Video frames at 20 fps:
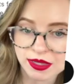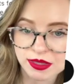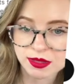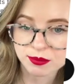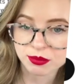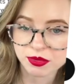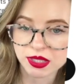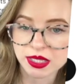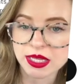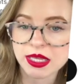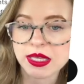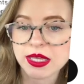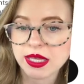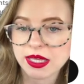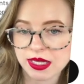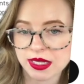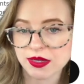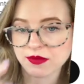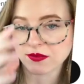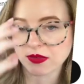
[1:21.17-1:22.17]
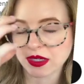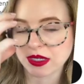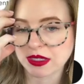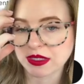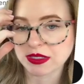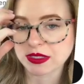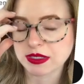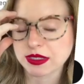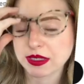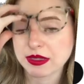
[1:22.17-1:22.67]
the blank
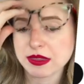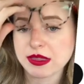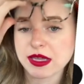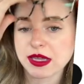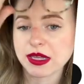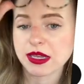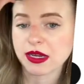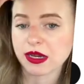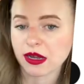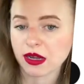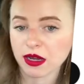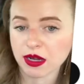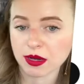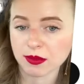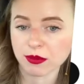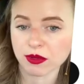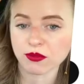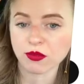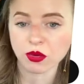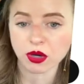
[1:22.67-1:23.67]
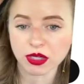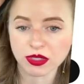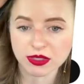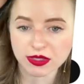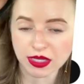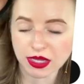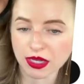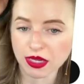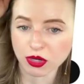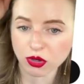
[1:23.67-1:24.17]
canvas, then of course
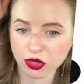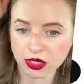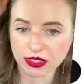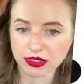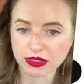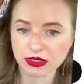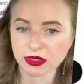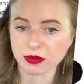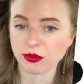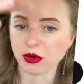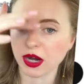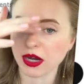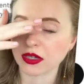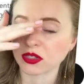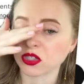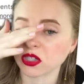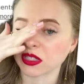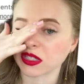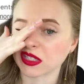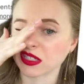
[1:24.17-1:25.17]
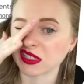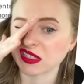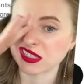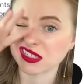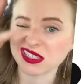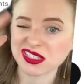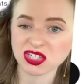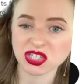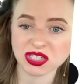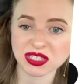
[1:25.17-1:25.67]
that increases the price just to
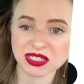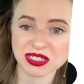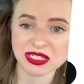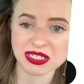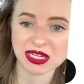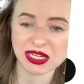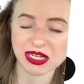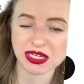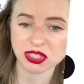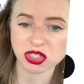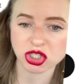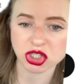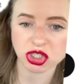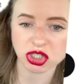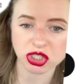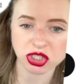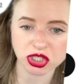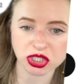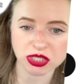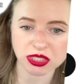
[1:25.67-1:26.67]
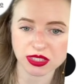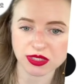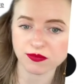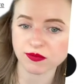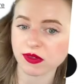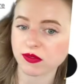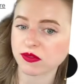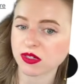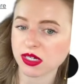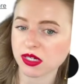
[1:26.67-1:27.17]

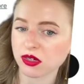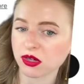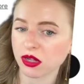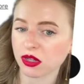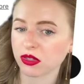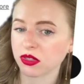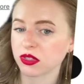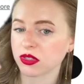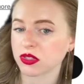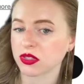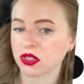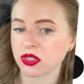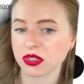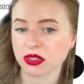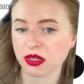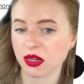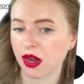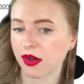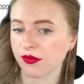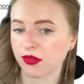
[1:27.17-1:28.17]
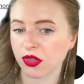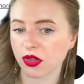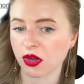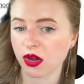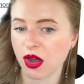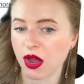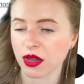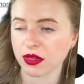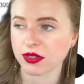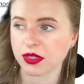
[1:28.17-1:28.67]
$15, just to cover the
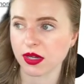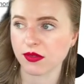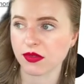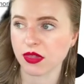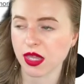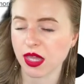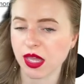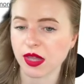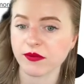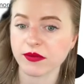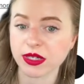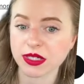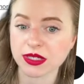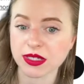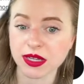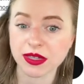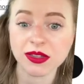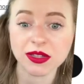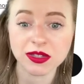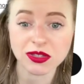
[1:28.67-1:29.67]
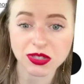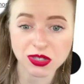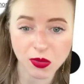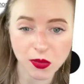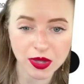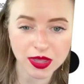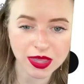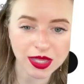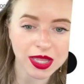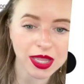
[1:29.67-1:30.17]
cost of the canvas and then
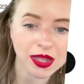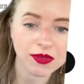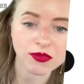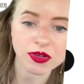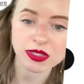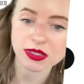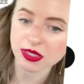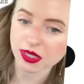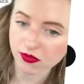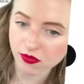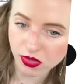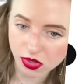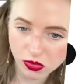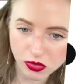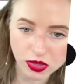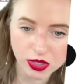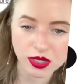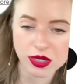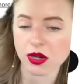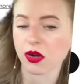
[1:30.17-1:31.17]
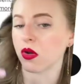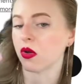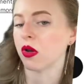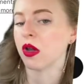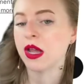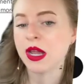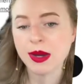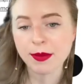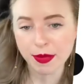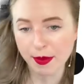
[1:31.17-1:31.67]
sewing the canvas, giving you the needle,
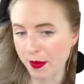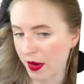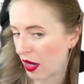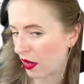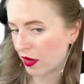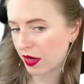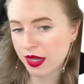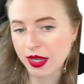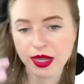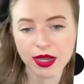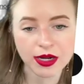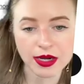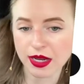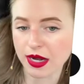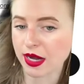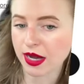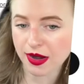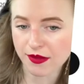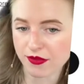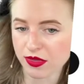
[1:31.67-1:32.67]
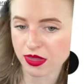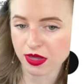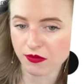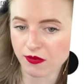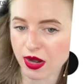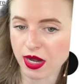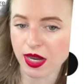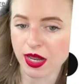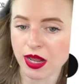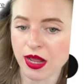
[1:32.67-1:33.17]
preparing it, getting everything
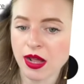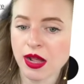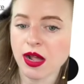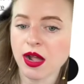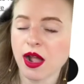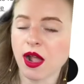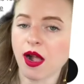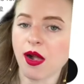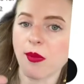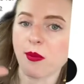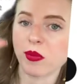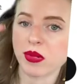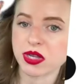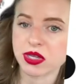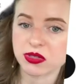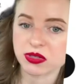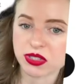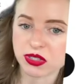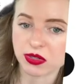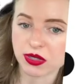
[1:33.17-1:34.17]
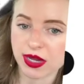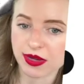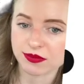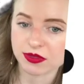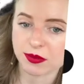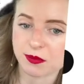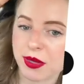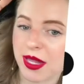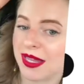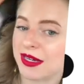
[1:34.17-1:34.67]
ready. But you still have
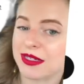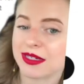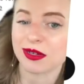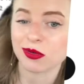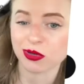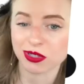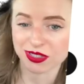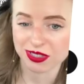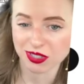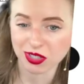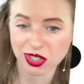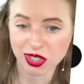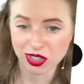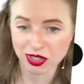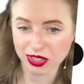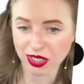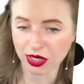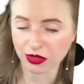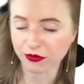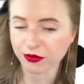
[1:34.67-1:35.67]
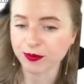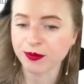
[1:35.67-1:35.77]
to paint it or stitch it yourself.